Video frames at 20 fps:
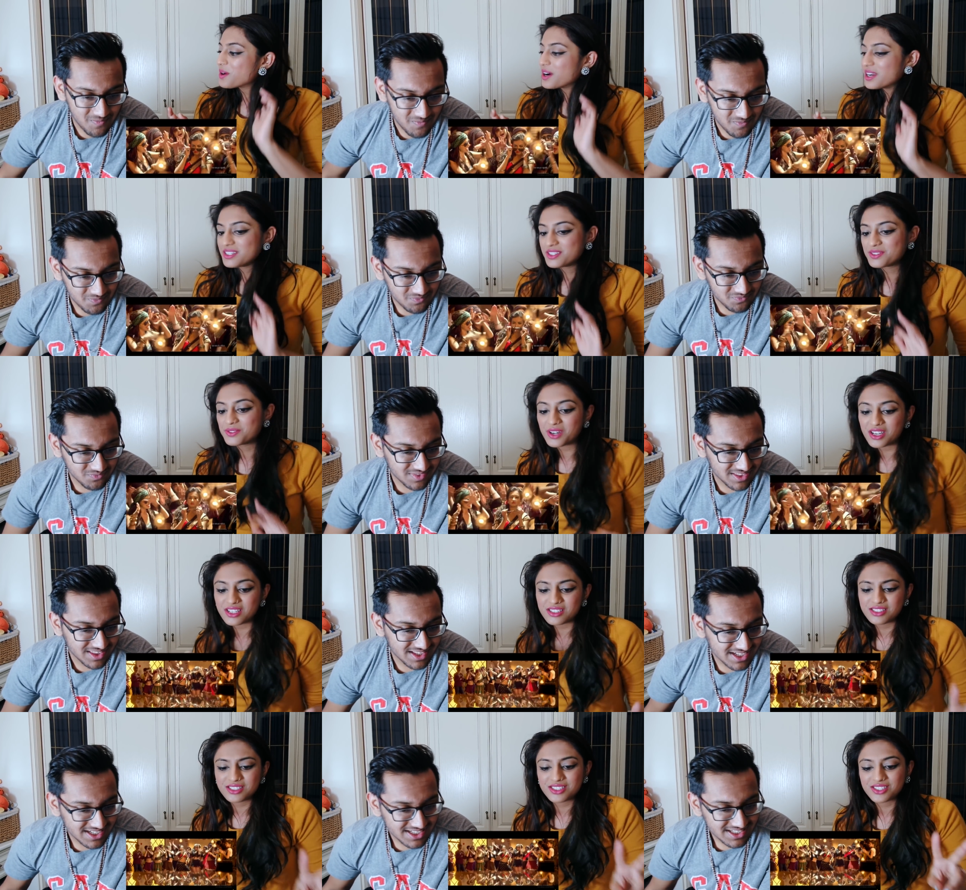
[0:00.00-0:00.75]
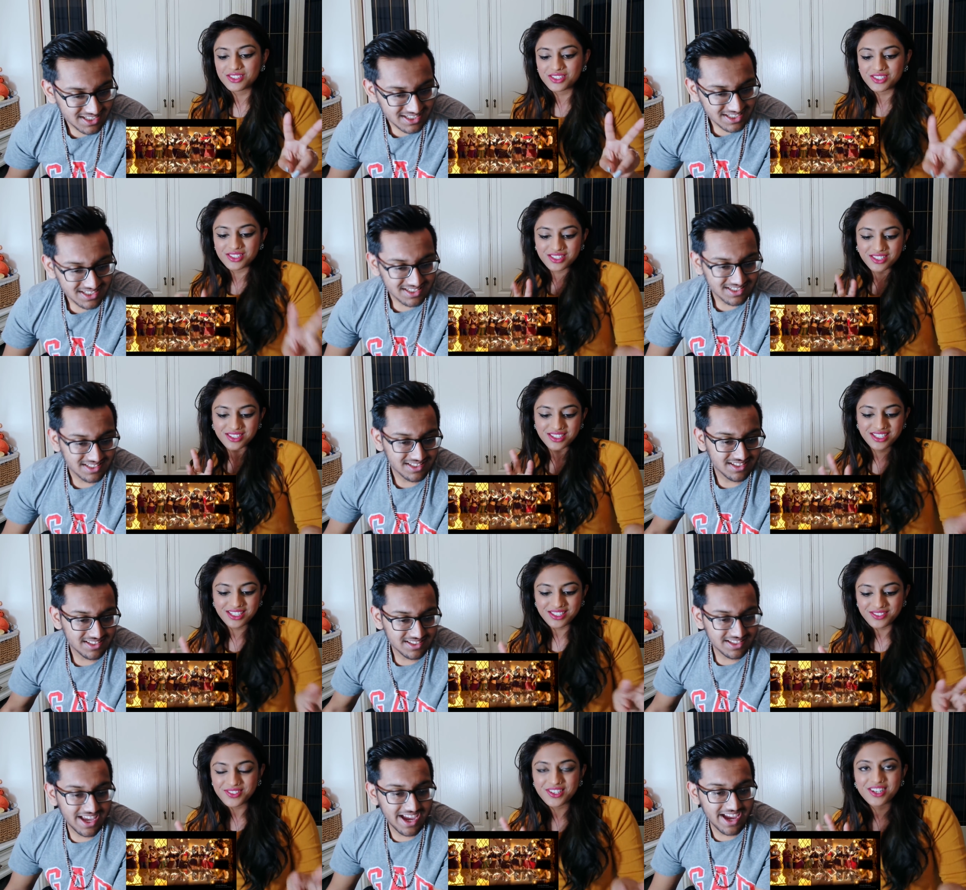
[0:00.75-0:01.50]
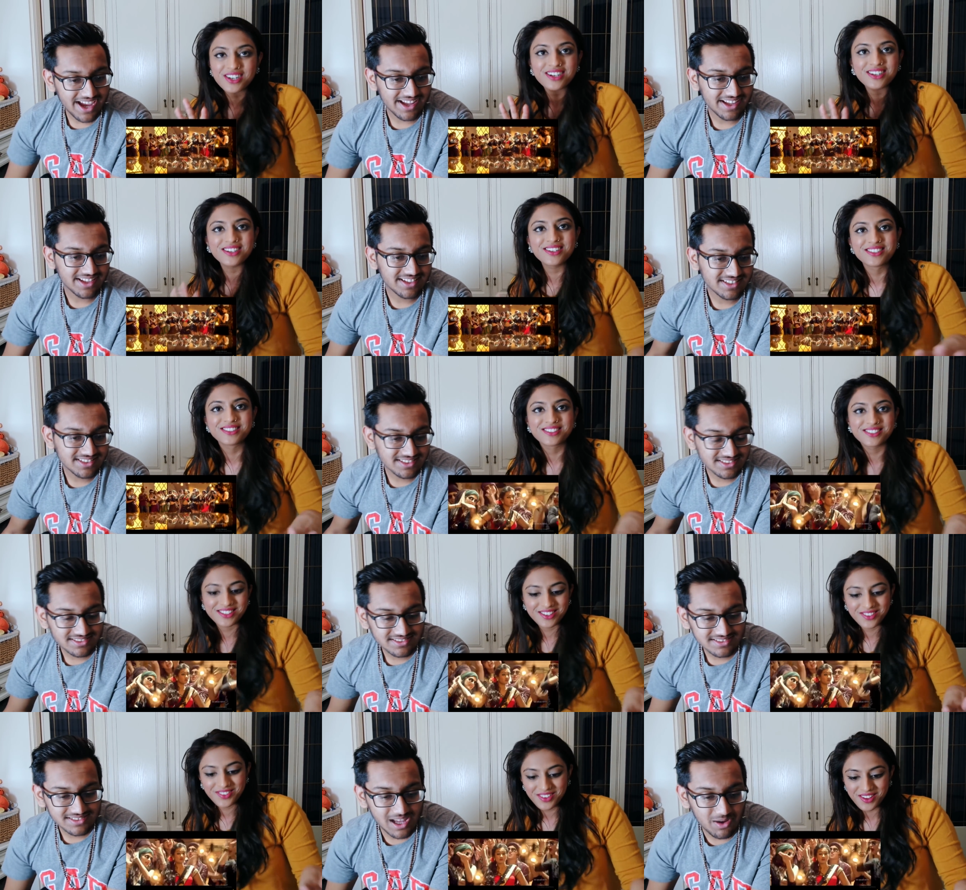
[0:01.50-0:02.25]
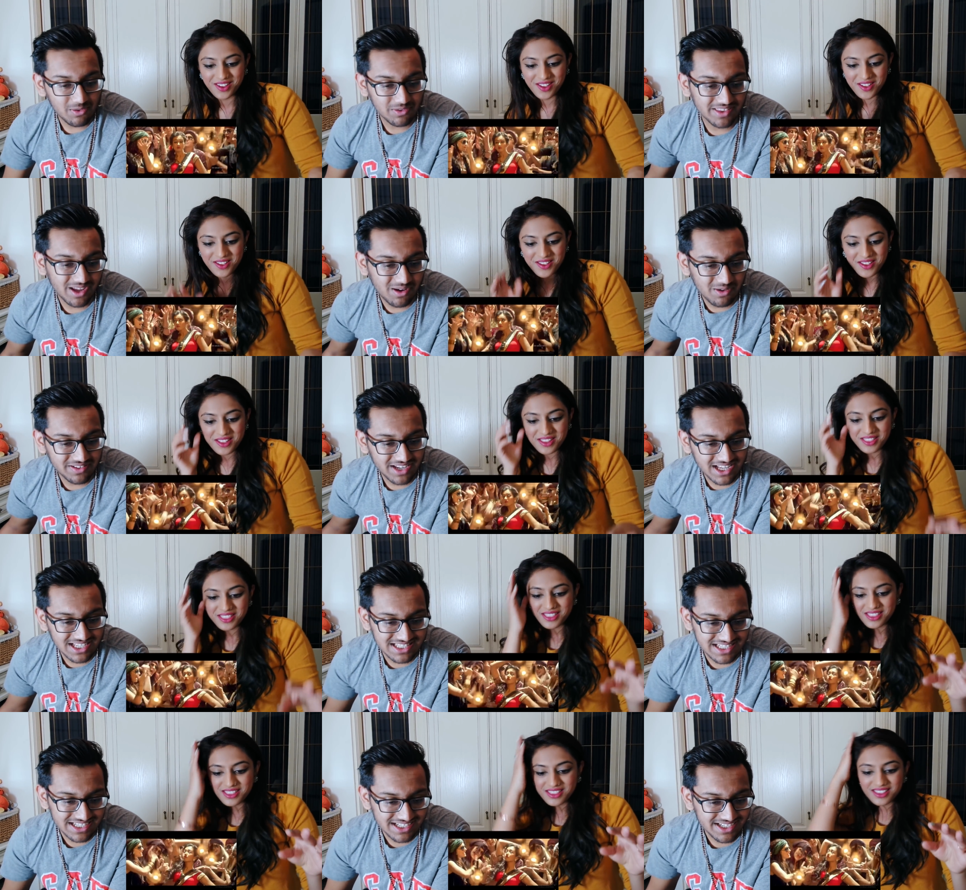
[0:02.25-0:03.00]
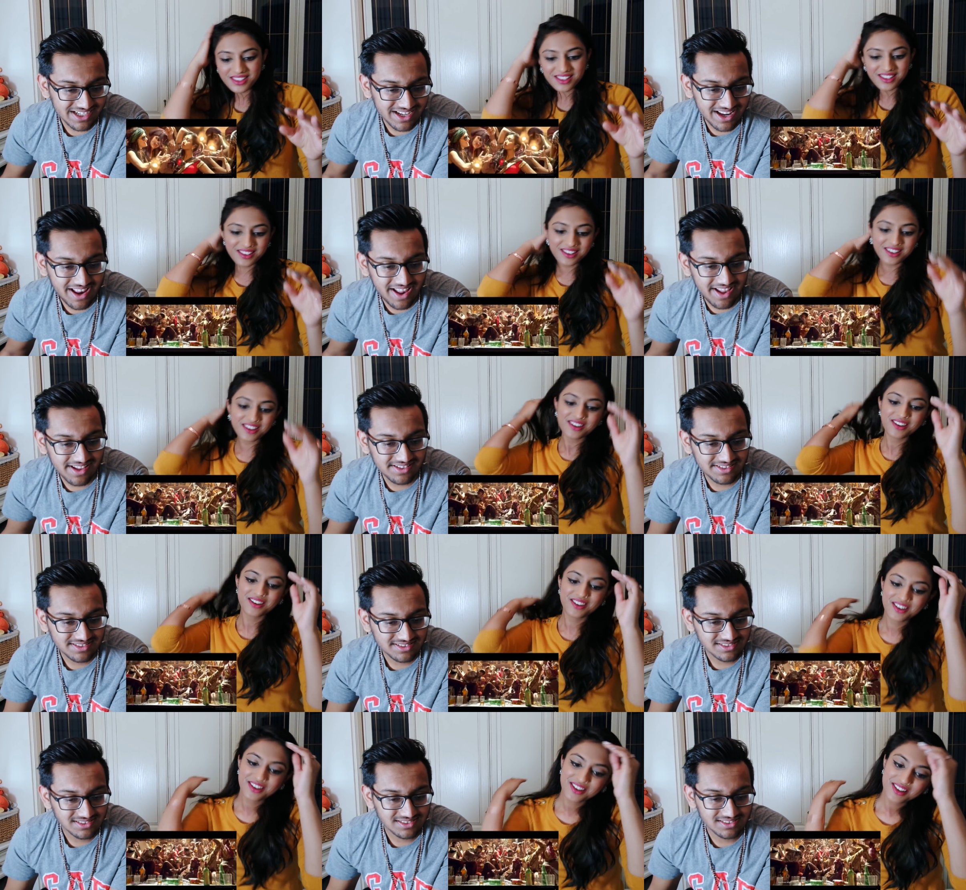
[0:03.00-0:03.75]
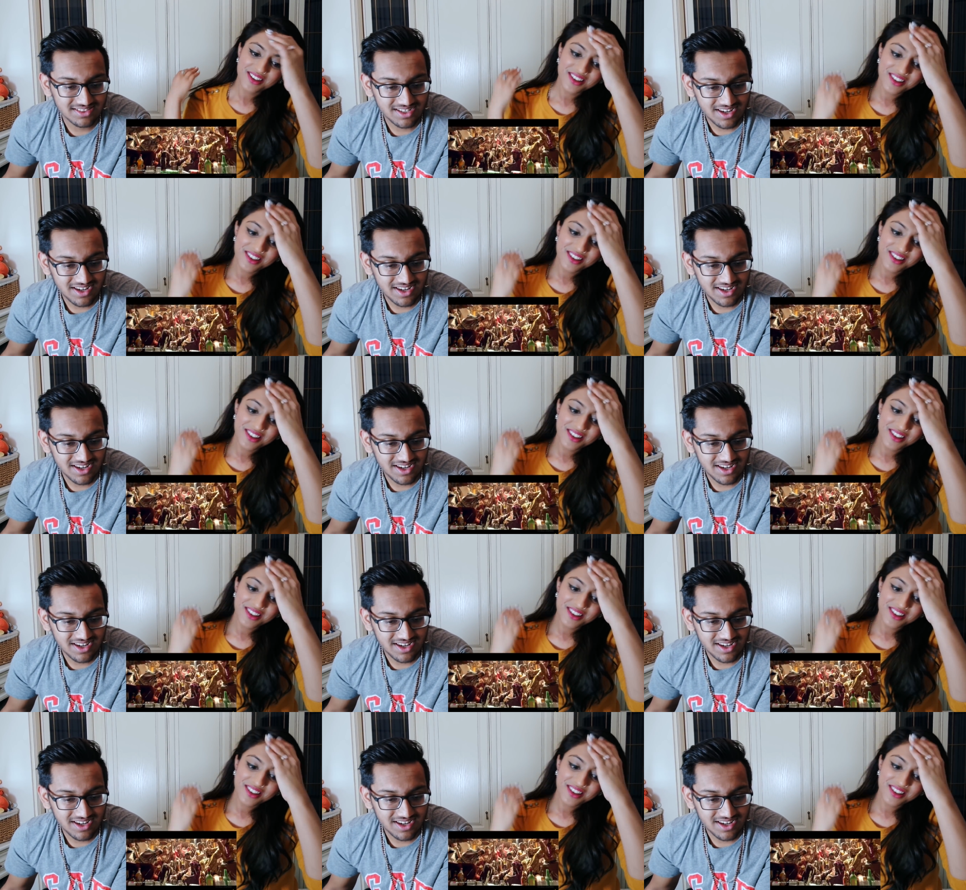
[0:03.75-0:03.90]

Speaker 1: other one. One, two, three, yeah. Four.
Speaker 2: That one, that one, that's it. Yeah.